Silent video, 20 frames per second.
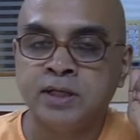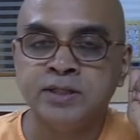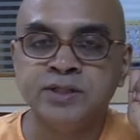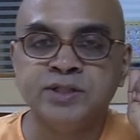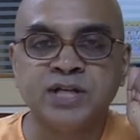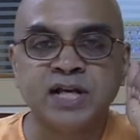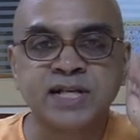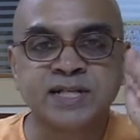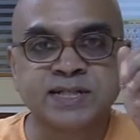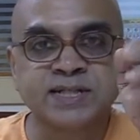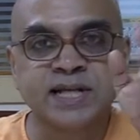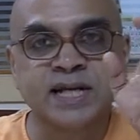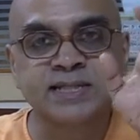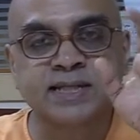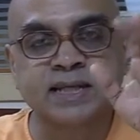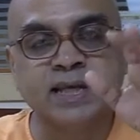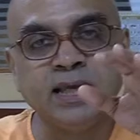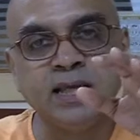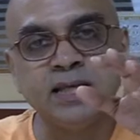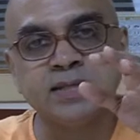Just
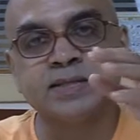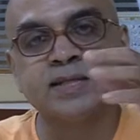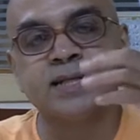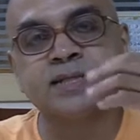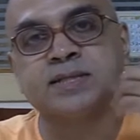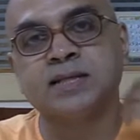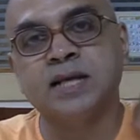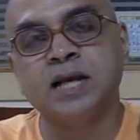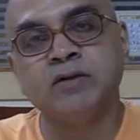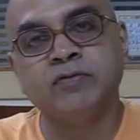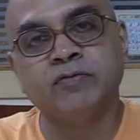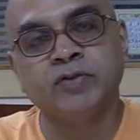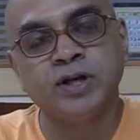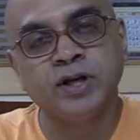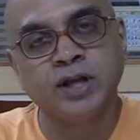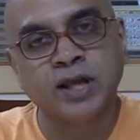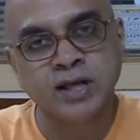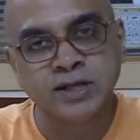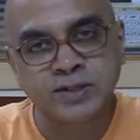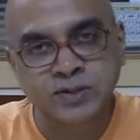as he is the self
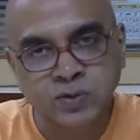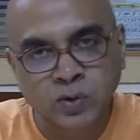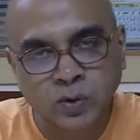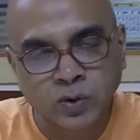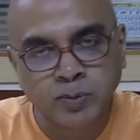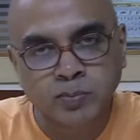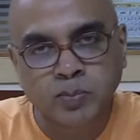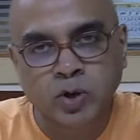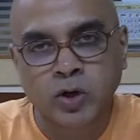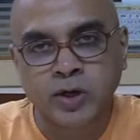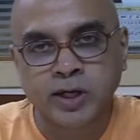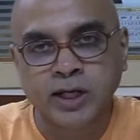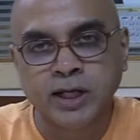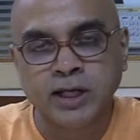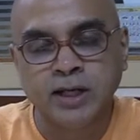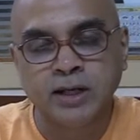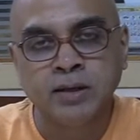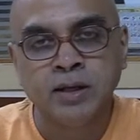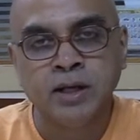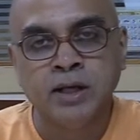in his own
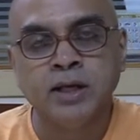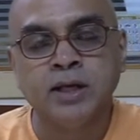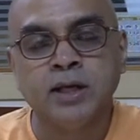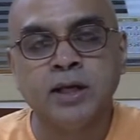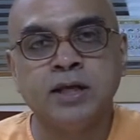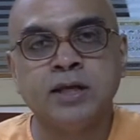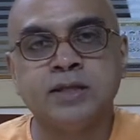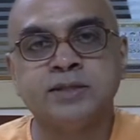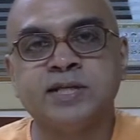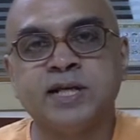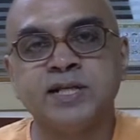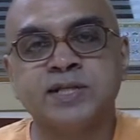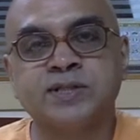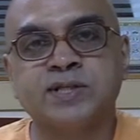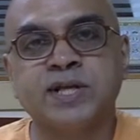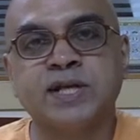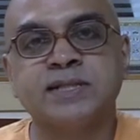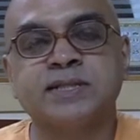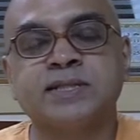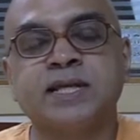body, just
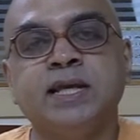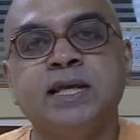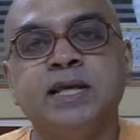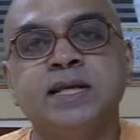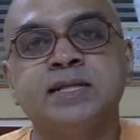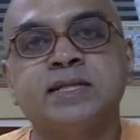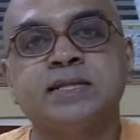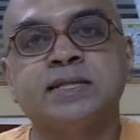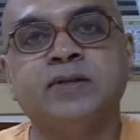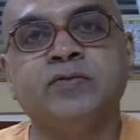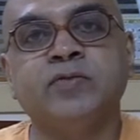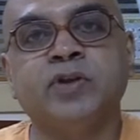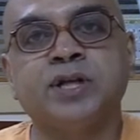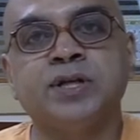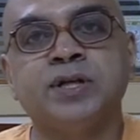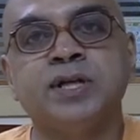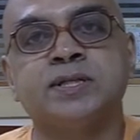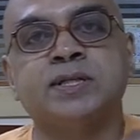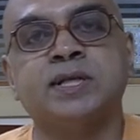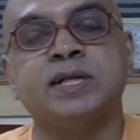as he is the
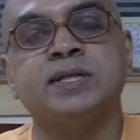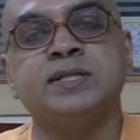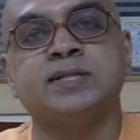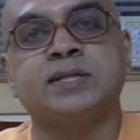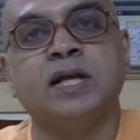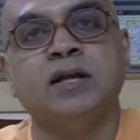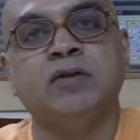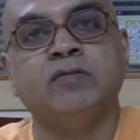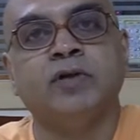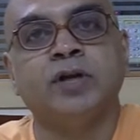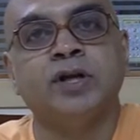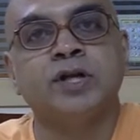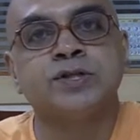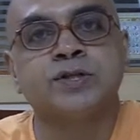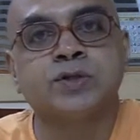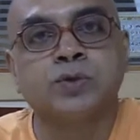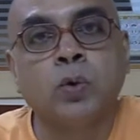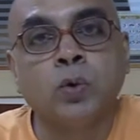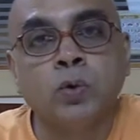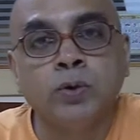witnessing self in
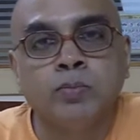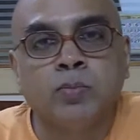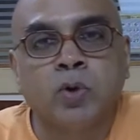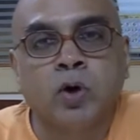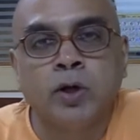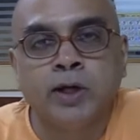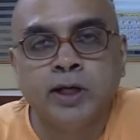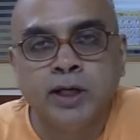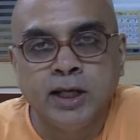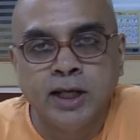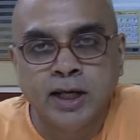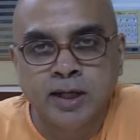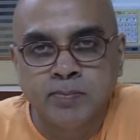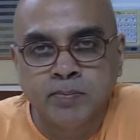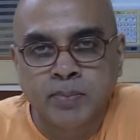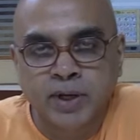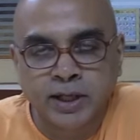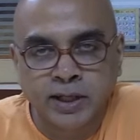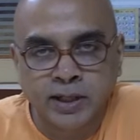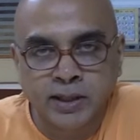his own body and
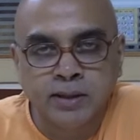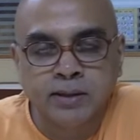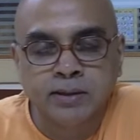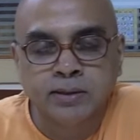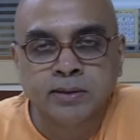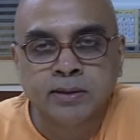mind,